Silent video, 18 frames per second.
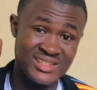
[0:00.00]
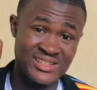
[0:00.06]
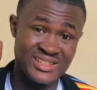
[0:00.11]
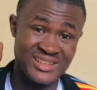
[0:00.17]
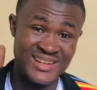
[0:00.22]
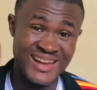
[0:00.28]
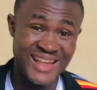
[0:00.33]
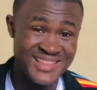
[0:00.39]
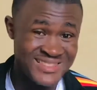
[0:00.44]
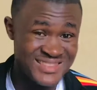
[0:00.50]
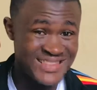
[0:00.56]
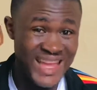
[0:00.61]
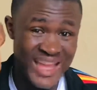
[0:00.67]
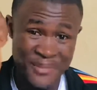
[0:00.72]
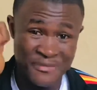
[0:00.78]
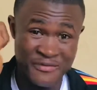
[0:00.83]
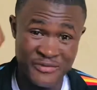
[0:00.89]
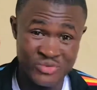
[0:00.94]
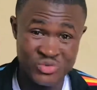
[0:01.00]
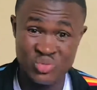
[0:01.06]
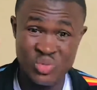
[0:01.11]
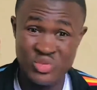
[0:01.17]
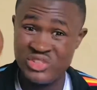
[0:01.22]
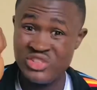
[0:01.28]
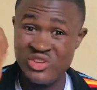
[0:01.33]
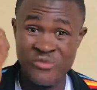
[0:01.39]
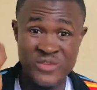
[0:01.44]
last time
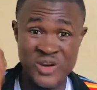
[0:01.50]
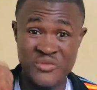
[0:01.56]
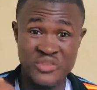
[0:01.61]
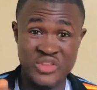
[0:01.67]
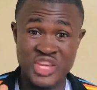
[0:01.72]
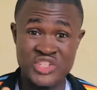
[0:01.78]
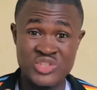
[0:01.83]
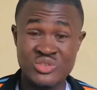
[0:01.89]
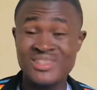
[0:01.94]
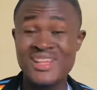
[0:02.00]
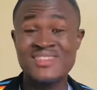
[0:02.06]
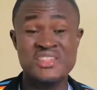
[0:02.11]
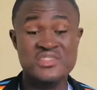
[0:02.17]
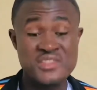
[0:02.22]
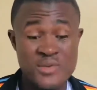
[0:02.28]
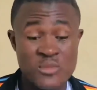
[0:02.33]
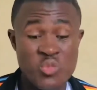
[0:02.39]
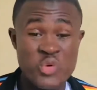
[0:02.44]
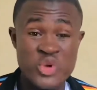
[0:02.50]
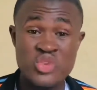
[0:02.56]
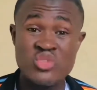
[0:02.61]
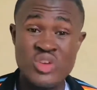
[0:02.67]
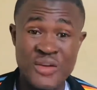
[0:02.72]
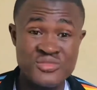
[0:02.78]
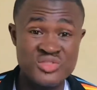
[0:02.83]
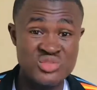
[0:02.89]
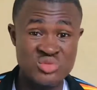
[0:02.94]
doing your verification. That's the same way you
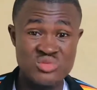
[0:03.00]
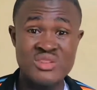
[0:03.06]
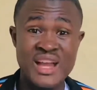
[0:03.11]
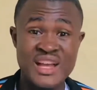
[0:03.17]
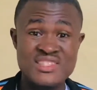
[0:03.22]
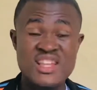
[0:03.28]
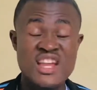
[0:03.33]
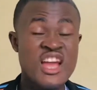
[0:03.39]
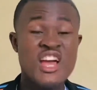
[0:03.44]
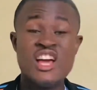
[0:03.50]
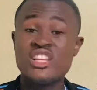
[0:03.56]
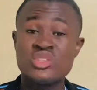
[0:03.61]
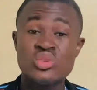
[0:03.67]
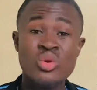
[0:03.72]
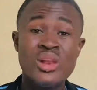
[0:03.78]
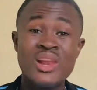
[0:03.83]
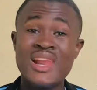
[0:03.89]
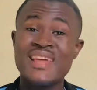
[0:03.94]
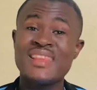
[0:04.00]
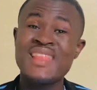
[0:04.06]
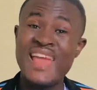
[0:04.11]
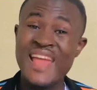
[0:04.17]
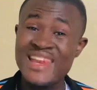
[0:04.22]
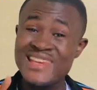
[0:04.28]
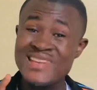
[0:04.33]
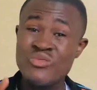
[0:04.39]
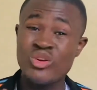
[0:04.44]
have to do, guys. Don't let
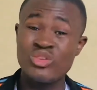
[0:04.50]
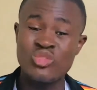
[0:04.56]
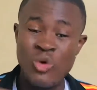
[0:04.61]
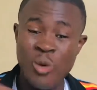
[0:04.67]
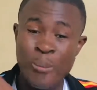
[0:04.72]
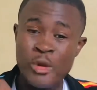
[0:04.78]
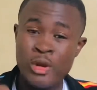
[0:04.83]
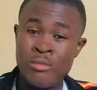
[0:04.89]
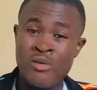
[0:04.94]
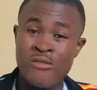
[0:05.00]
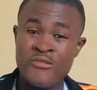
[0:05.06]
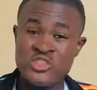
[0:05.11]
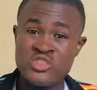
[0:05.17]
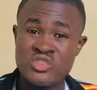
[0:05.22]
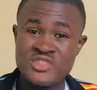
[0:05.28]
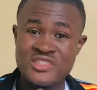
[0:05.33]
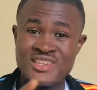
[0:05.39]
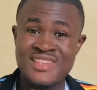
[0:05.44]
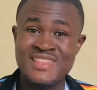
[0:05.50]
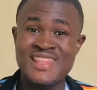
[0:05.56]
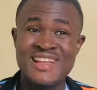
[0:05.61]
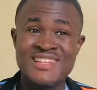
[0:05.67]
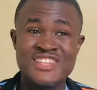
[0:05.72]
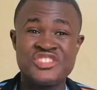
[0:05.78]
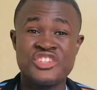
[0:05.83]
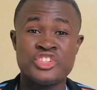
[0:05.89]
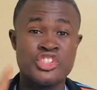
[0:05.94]
anyone comment on my video saying that
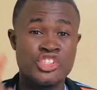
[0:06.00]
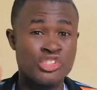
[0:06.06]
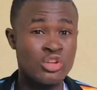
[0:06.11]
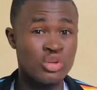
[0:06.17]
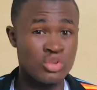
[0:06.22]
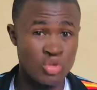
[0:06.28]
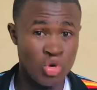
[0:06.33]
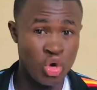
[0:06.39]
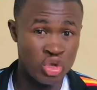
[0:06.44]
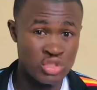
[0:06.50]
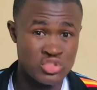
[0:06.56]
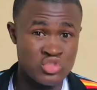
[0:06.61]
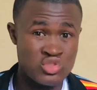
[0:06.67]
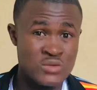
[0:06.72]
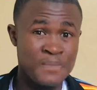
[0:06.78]
there's a shortcut.